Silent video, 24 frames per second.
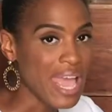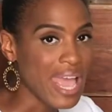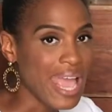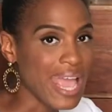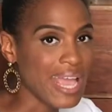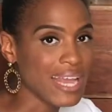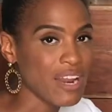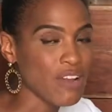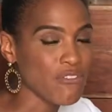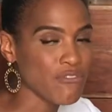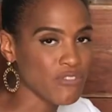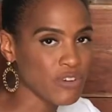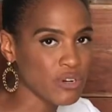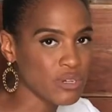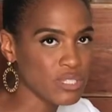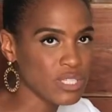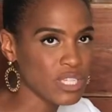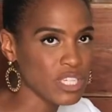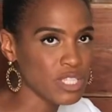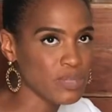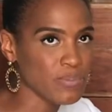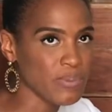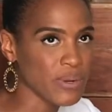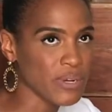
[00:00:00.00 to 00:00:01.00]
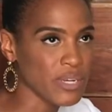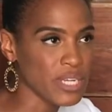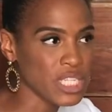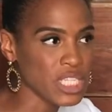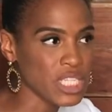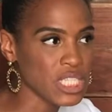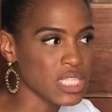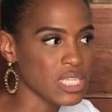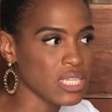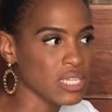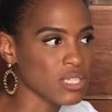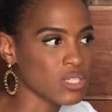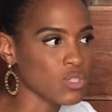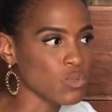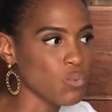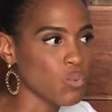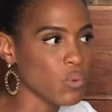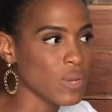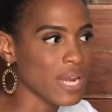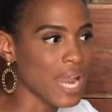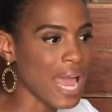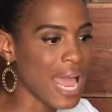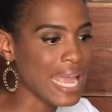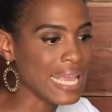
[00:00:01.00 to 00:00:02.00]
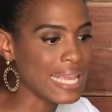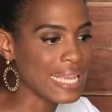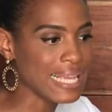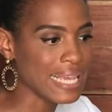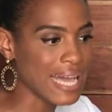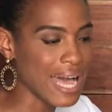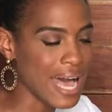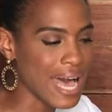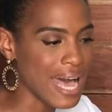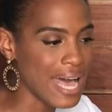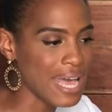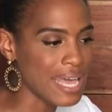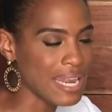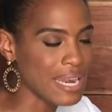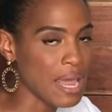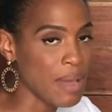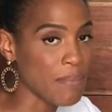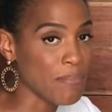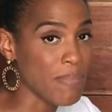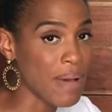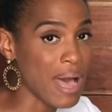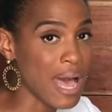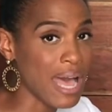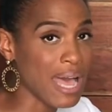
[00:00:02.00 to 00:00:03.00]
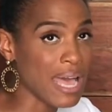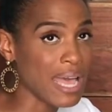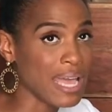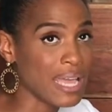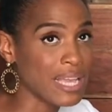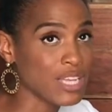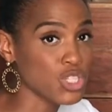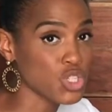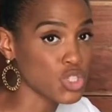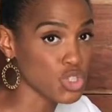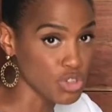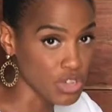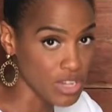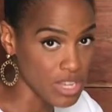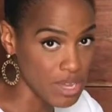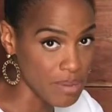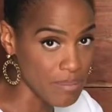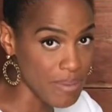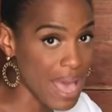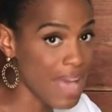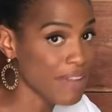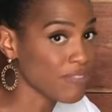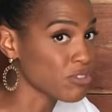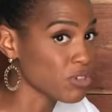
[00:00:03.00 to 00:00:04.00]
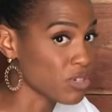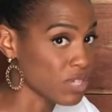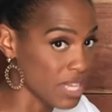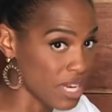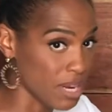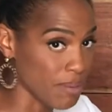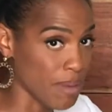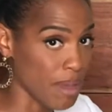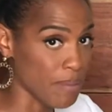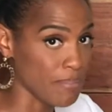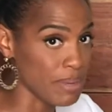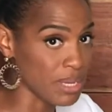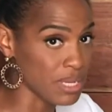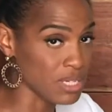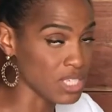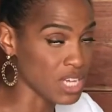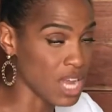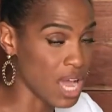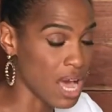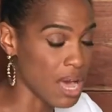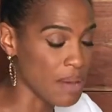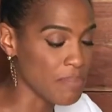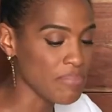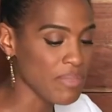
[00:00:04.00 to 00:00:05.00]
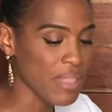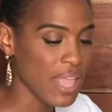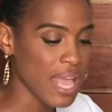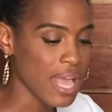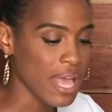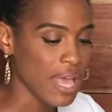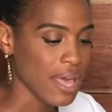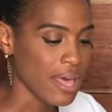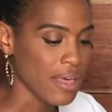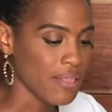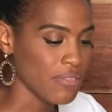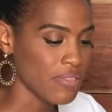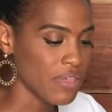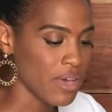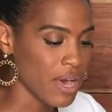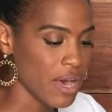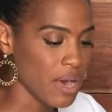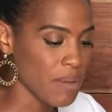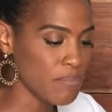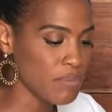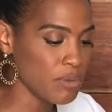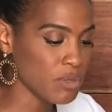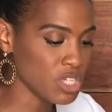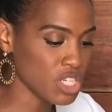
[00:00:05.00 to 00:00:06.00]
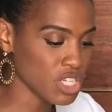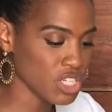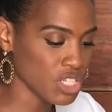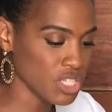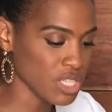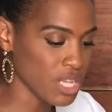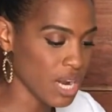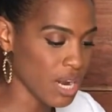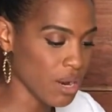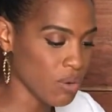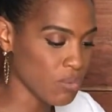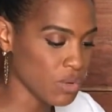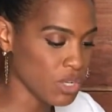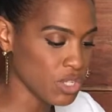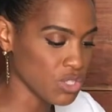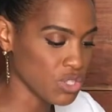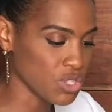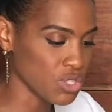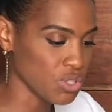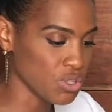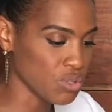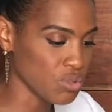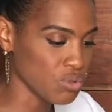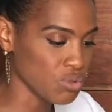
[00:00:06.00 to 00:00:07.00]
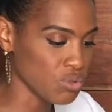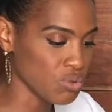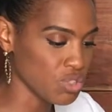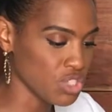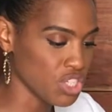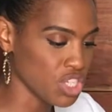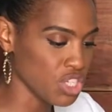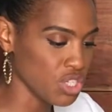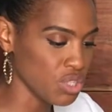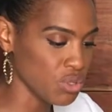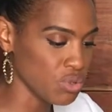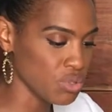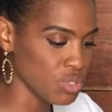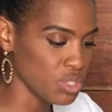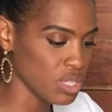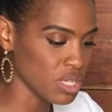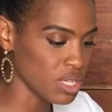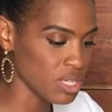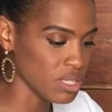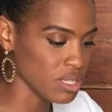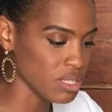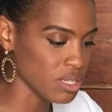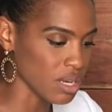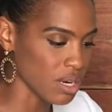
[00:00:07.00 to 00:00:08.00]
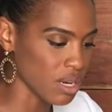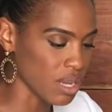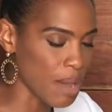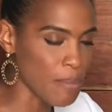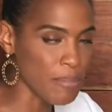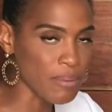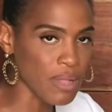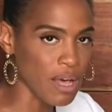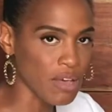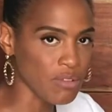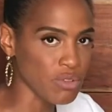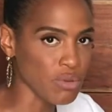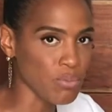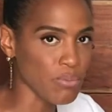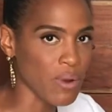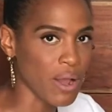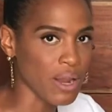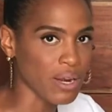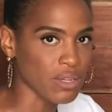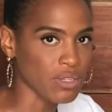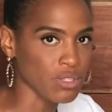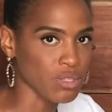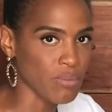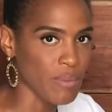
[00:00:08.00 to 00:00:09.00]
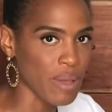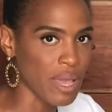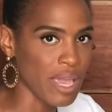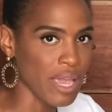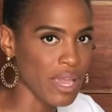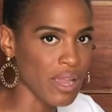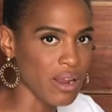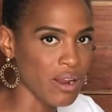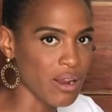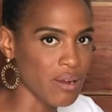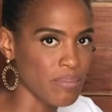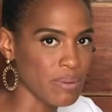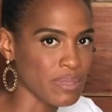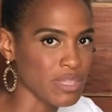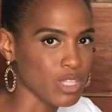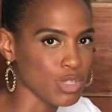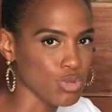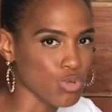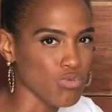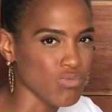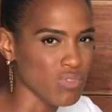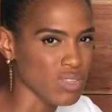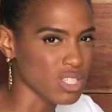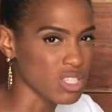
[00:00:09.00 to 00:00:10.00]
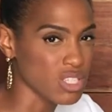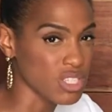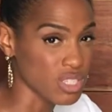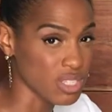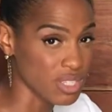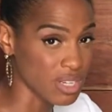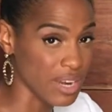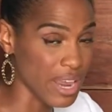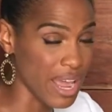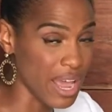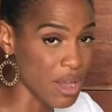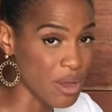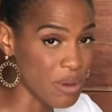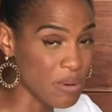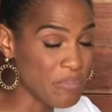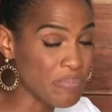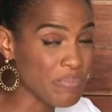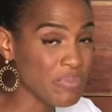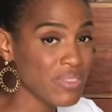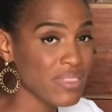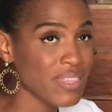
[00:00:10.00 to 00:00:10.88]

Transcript: And I first experienced this when I got my trim after getting my big chop. The beautician that I went to, she used this and a couple of other products on my hair, but this one really stood out.